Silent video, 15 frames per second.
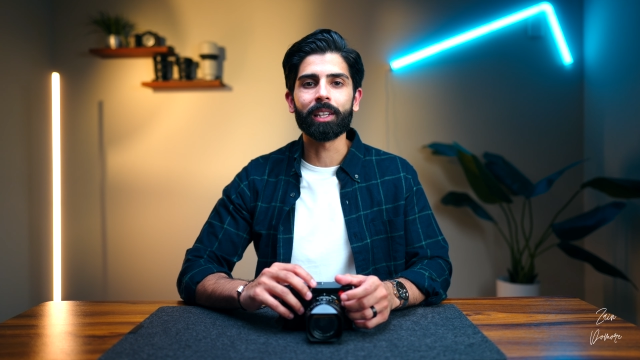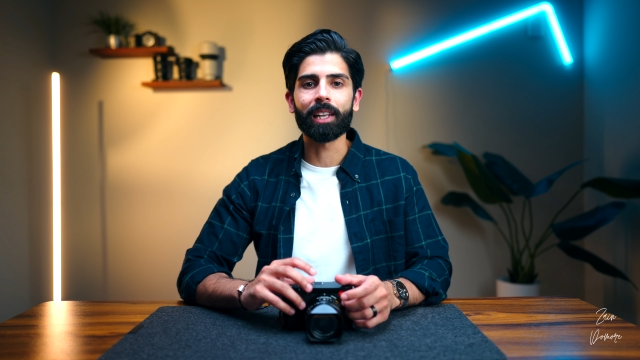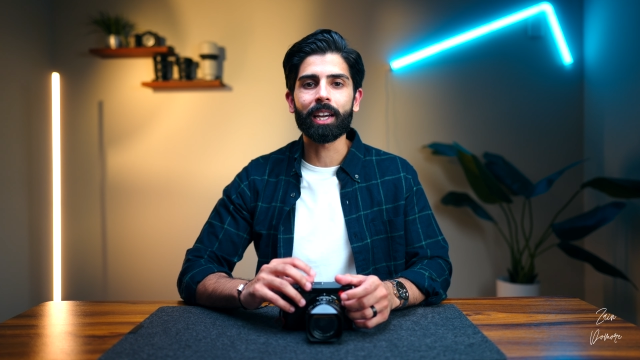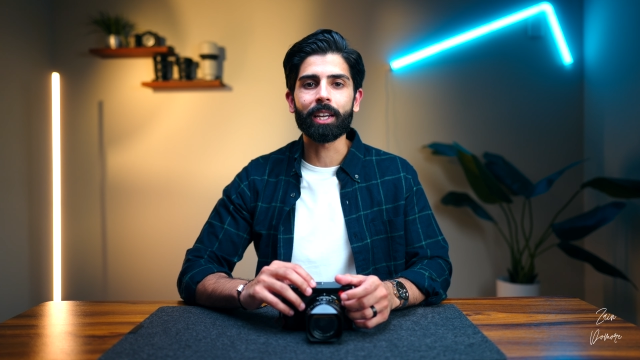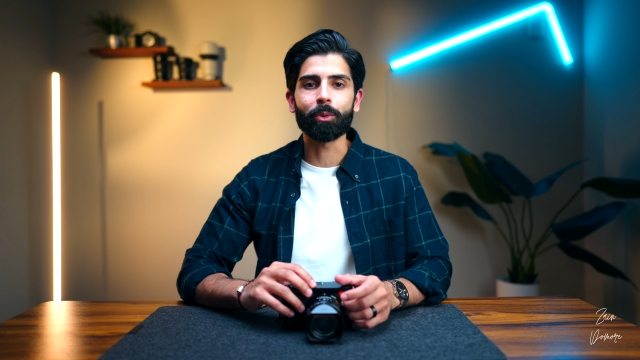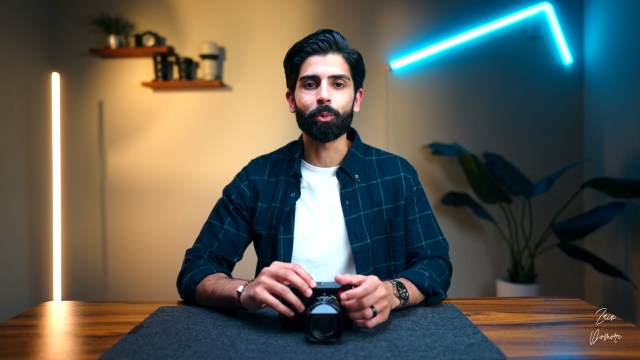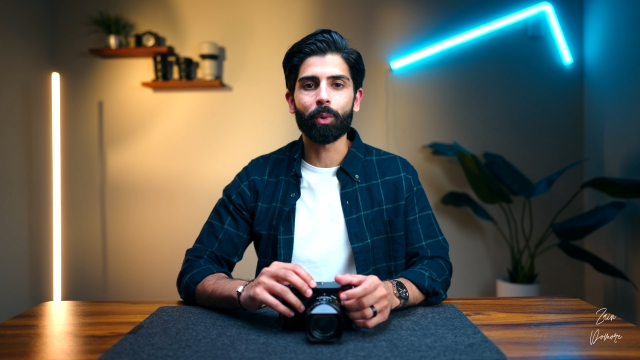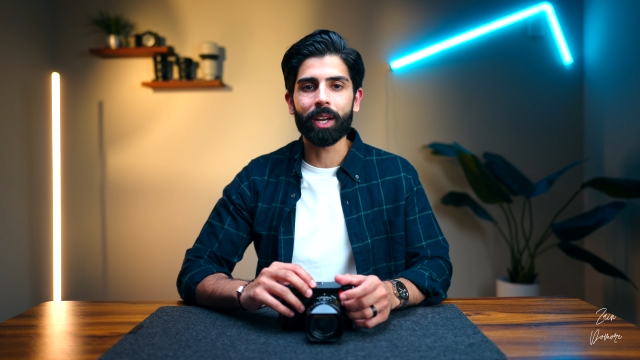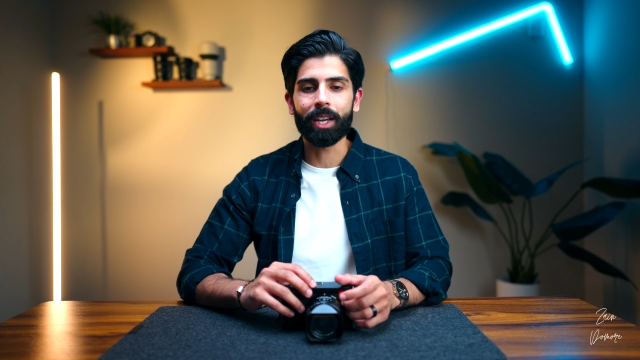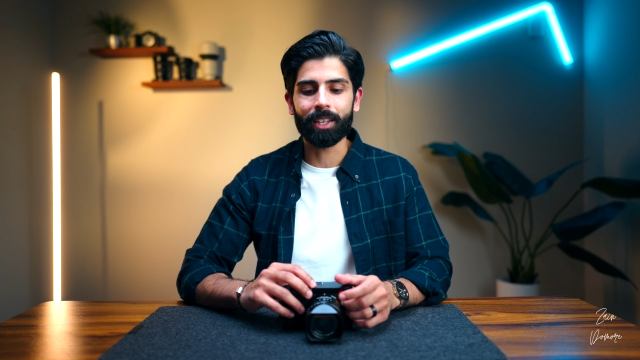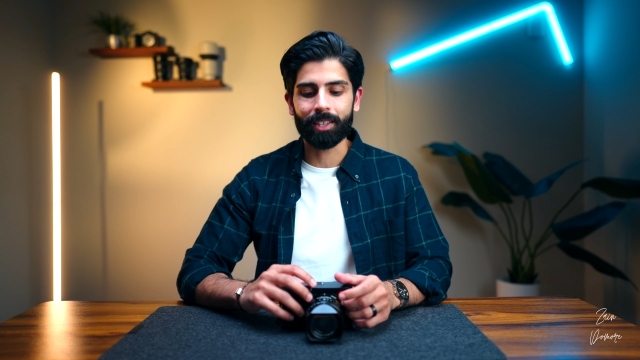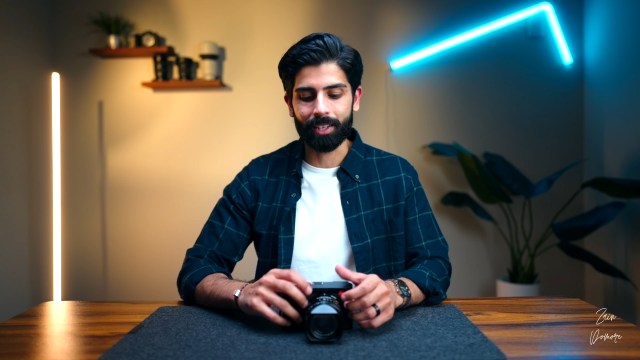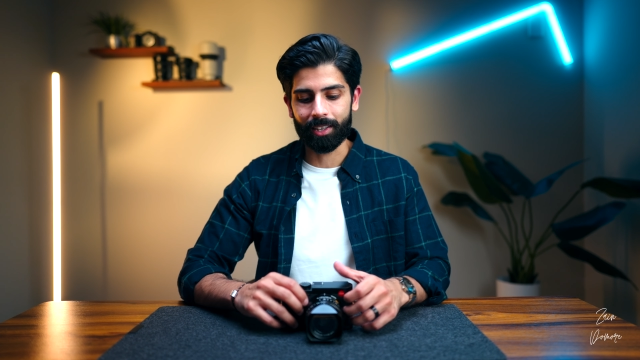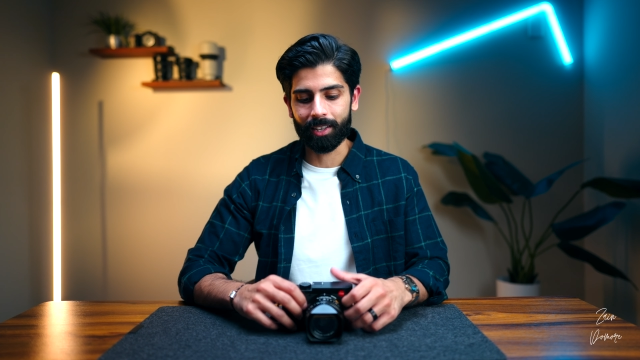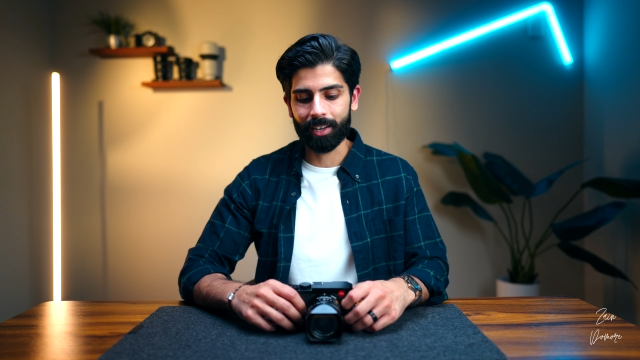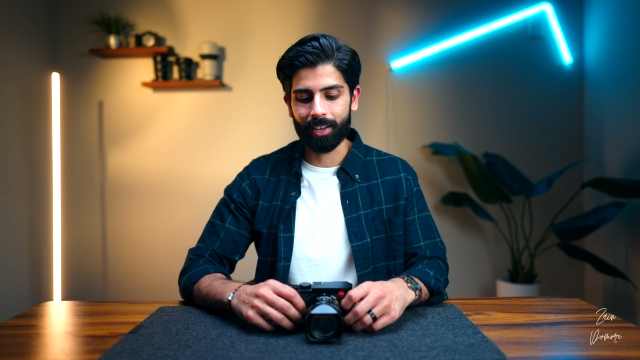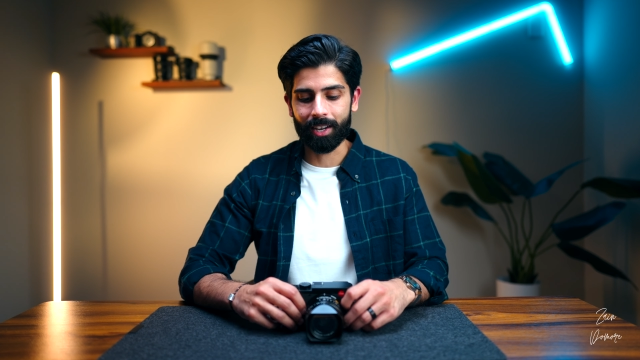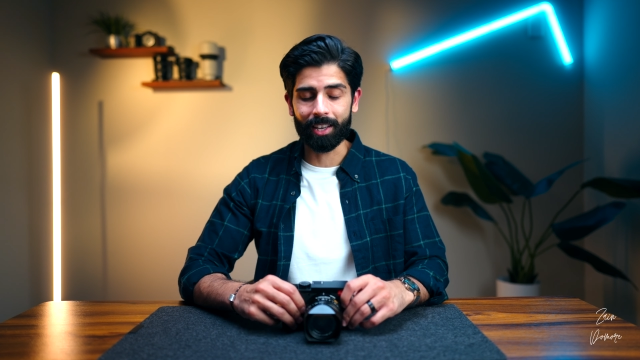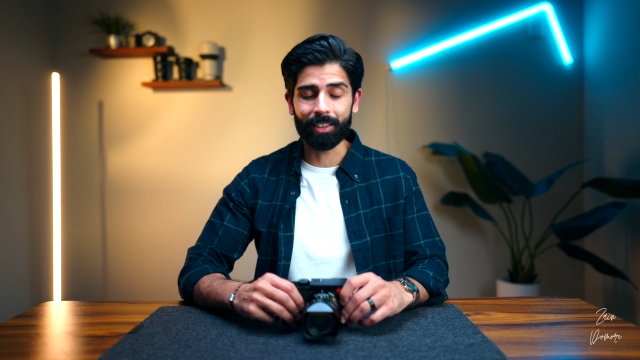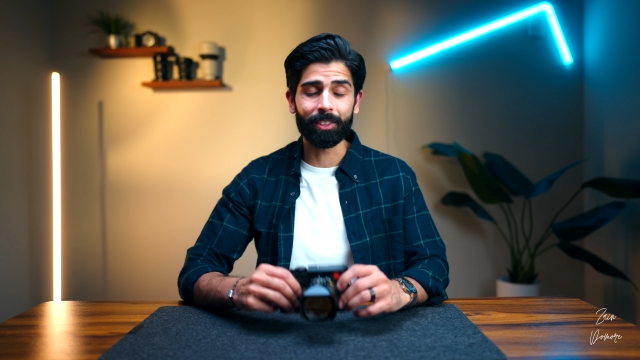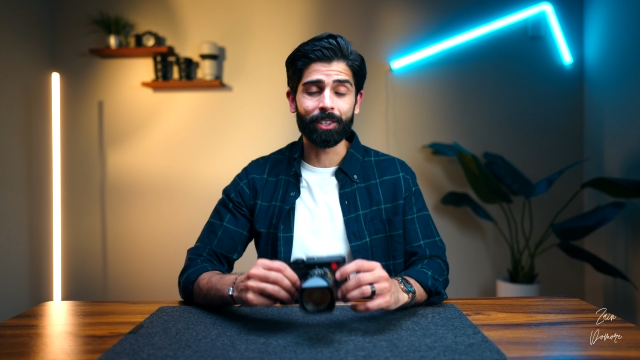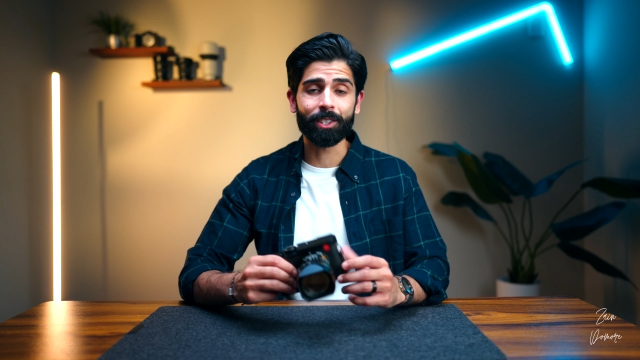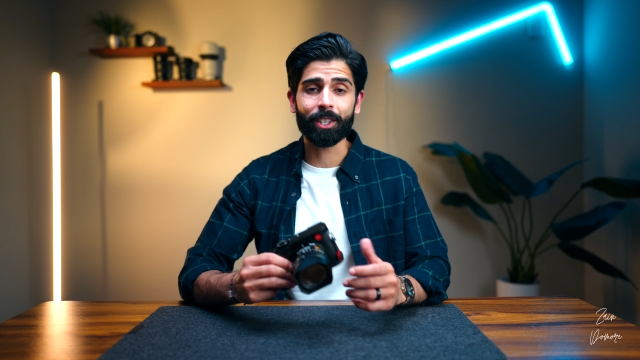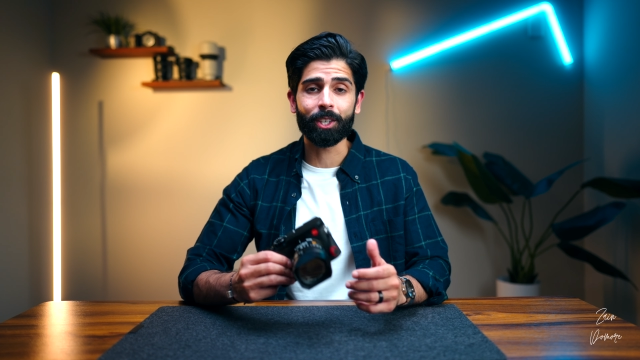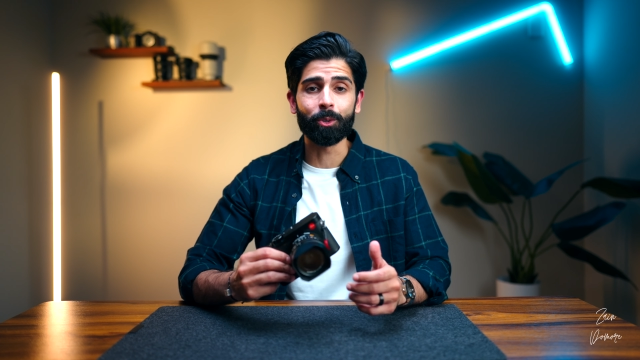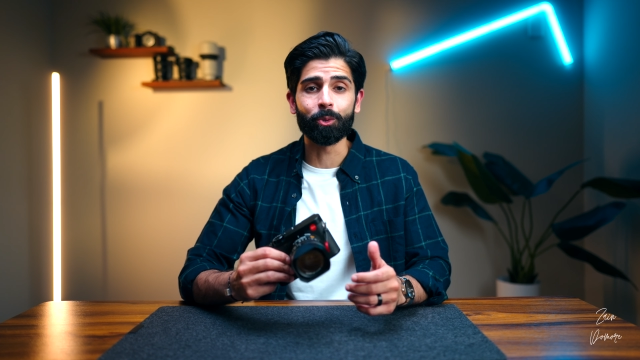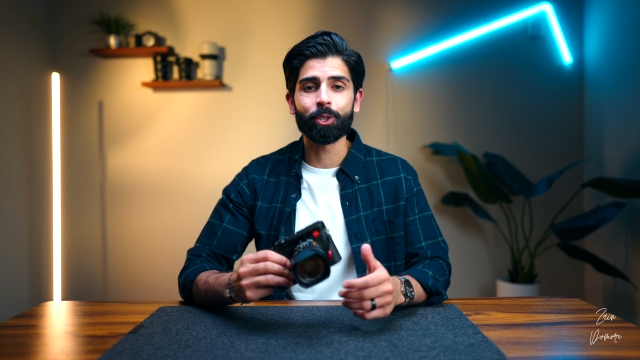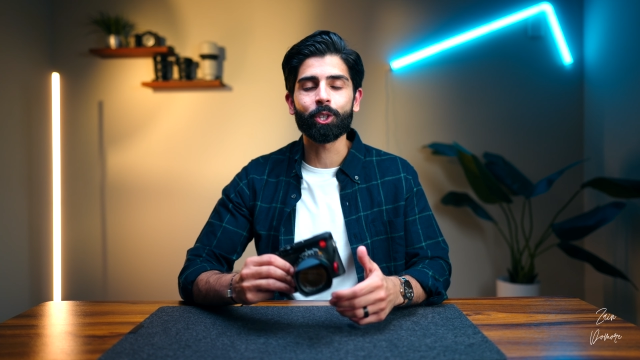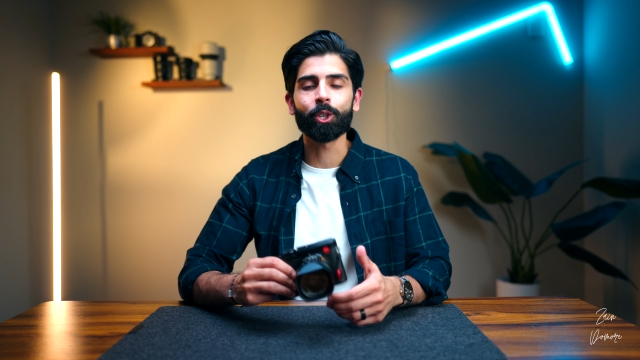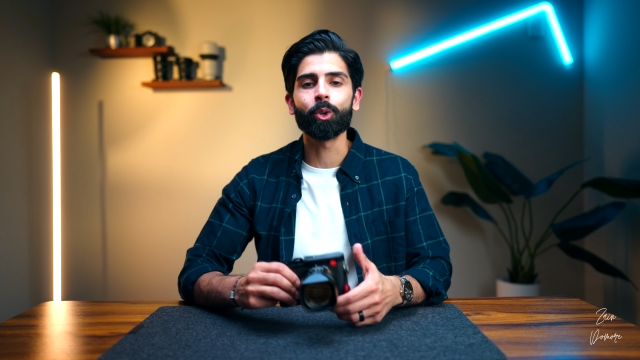lightweight in this
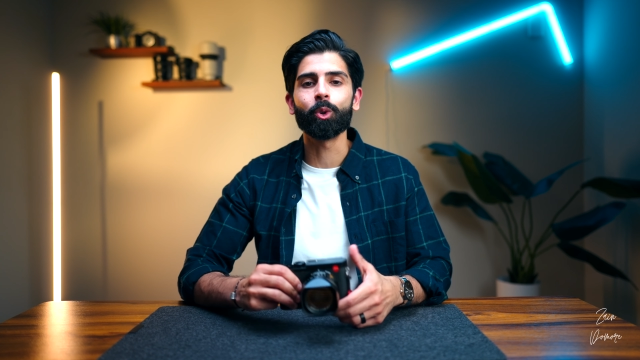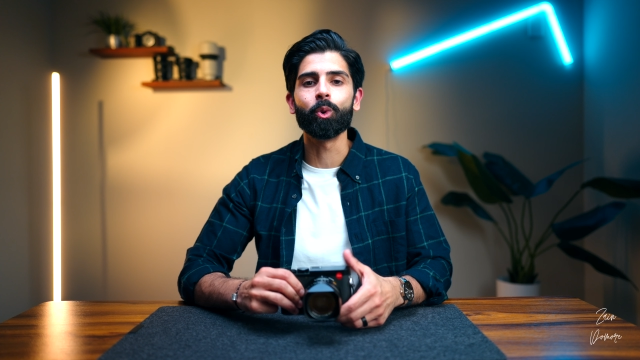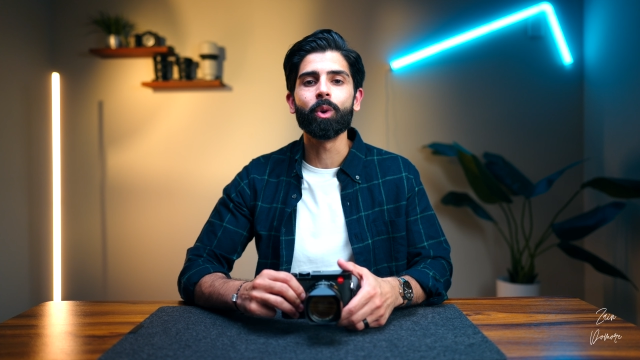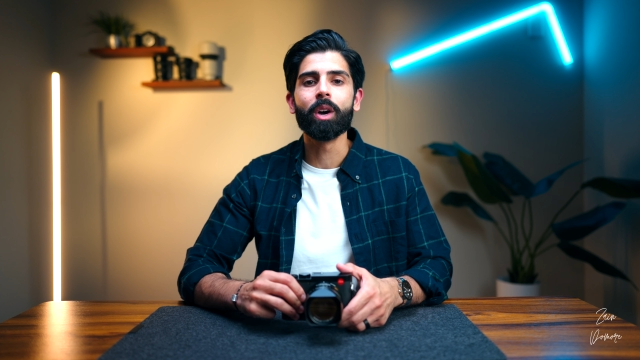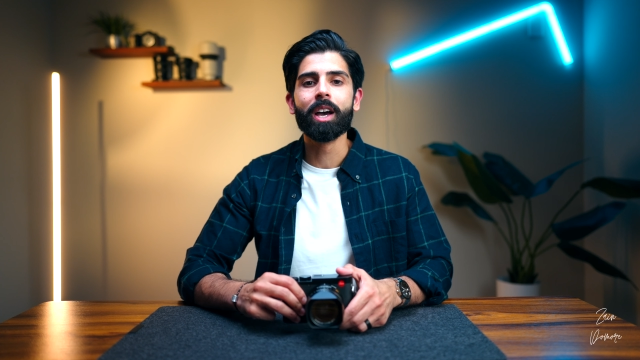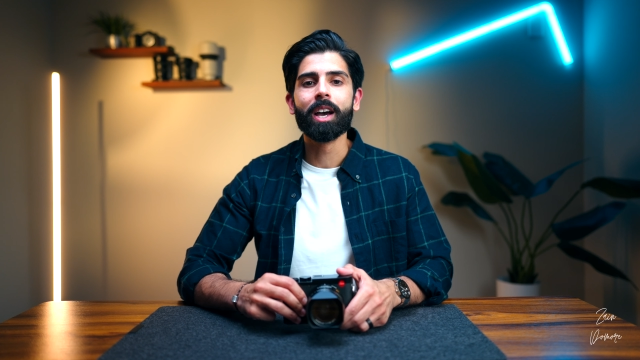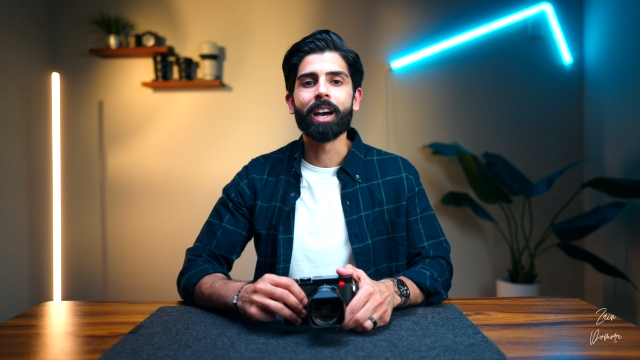Q2,